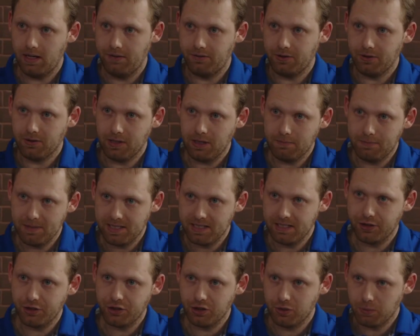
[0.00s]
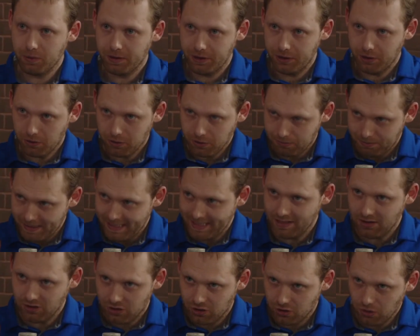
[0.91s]
If you're in a position where you're
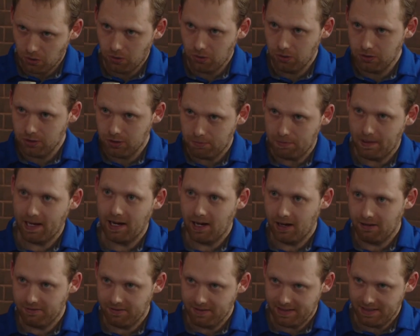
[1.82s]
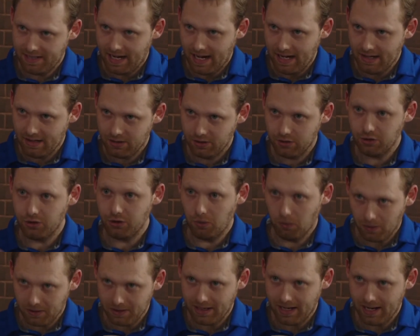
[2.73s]
being sold to pay off a debt,
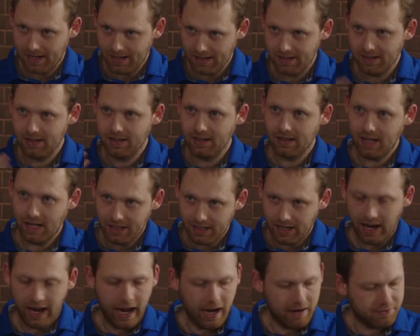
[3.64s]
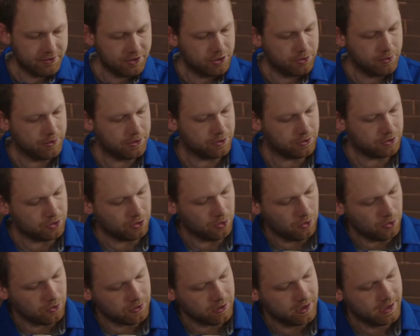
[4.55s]
your debt, and you have to do what you're
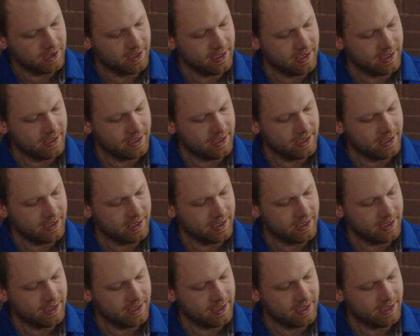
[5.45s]
told,